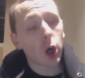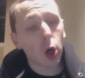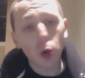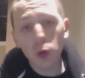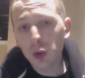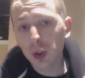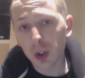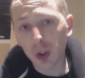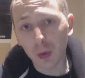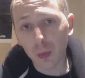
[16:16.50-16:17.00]
I
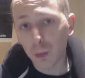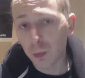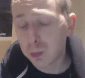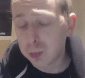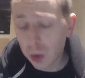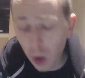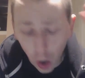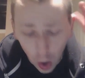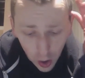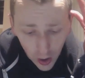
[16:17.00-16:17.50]
told you,
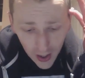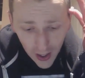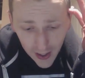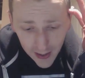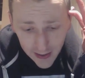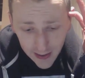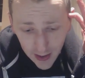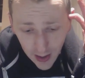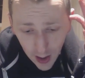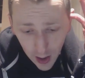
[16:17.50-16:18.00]
Brock
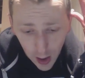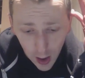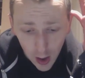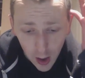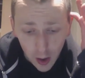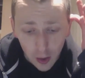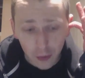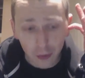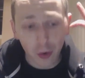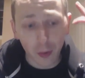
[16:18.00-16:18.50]
Lesnar
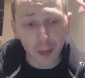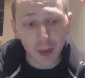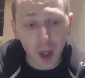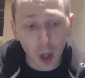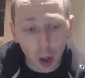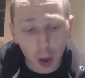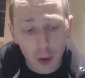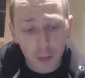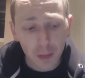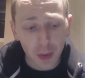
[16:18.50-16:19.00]
from
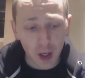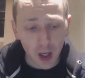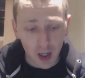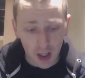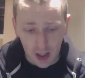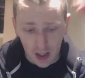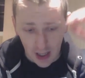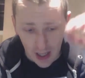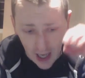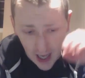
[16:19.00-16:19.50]
the
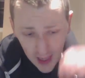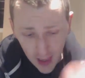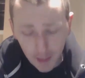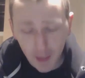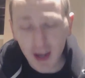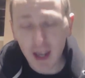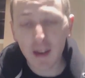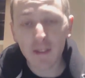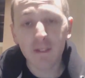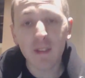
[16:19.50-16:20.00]
opener
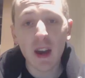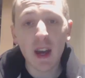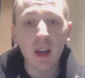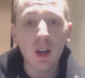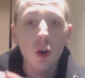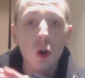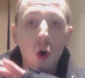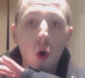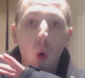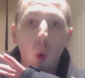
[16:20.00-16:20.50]
and the main
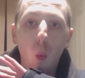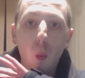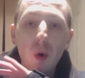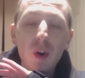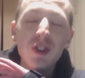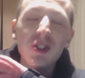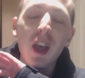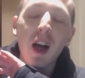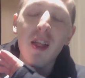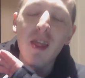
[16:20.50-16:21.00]
event
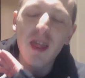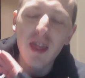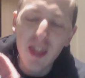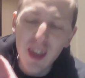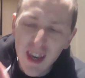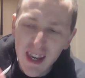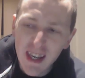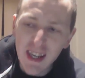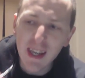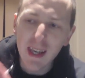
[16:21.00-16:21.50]
was
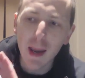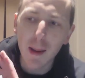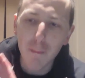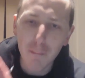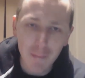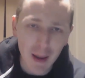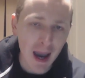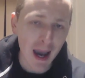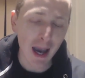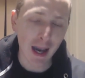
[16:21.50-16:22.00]

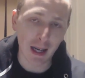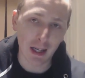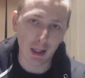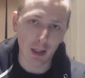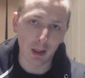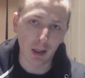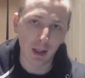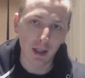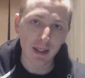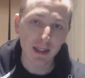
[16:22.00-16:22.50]
the
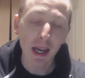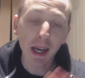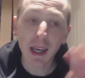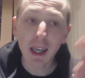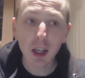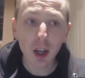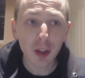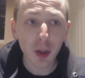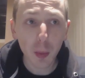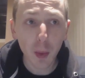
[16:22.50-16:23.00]
man.
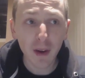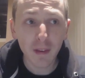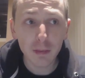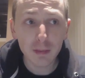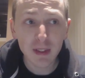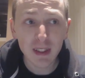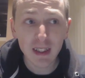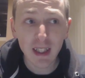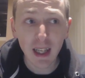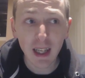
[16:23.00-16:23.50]
Taking nothing
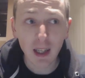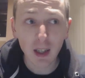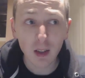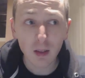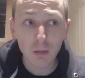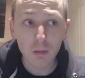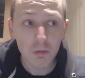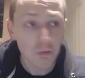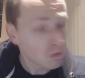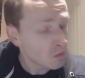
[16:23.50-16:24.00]
away from
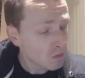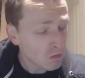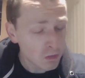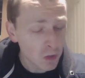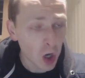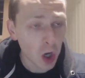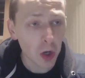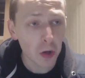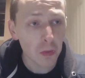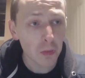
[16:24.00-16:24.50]
Sting.
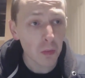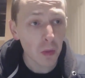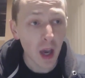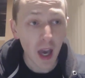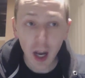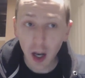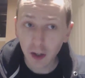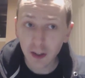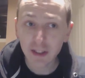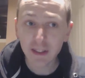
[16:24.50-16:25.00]
No.
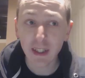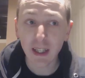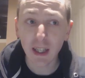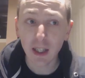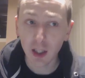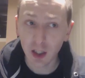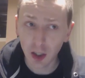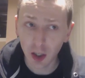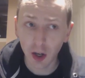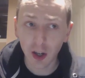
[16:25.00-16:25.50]
Hello,
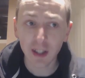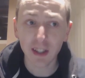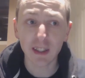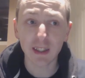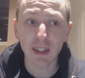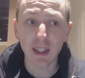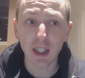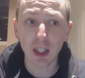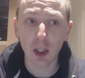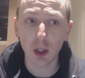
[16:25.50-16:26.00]
Sting.
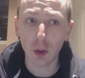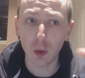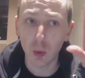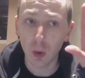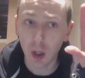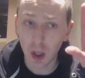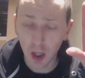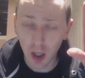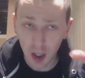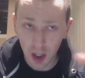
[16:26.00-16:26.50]
Nice to see
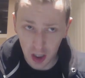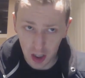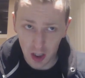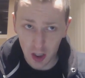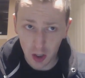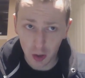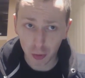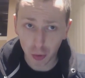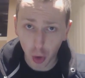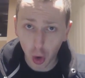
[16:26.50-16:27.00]
you.
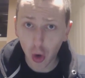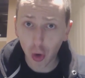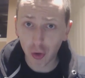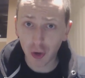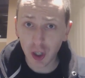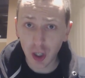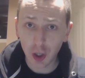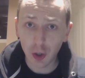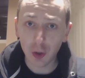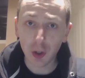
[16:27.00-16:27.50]

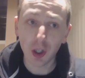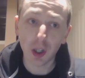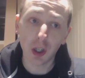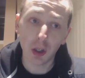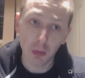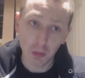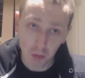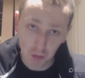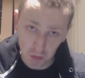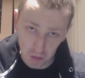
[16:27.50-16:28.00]
Raw
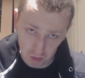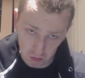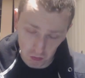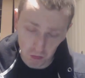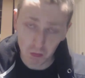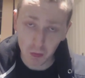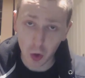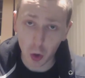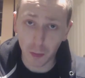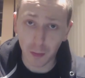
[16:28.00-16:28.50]
reunion.
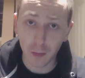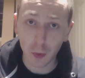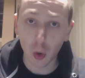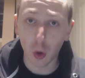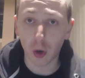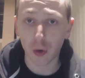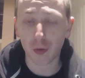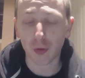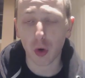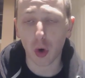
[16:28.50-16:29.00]
You're
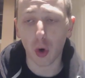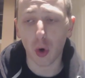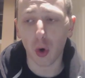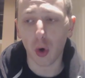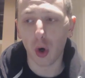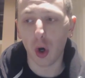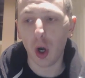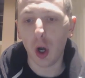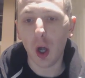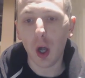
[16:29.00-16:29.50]
on
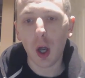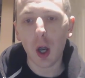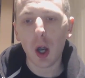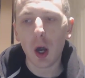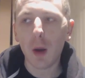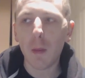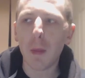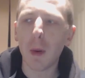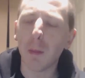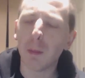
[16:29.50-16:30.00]
Raw.
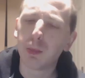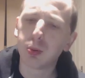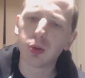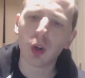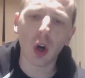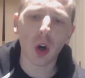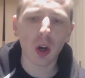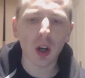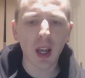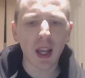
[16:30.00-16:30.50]
But
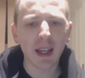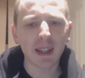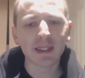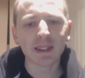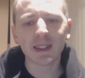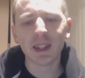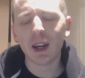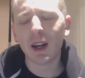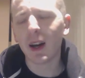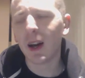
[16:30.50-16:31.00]
Brock
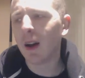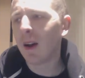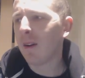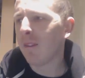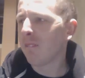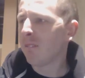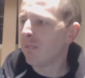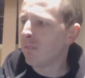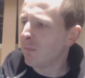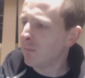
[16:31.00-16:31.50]
Lesnar.
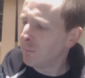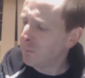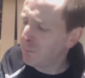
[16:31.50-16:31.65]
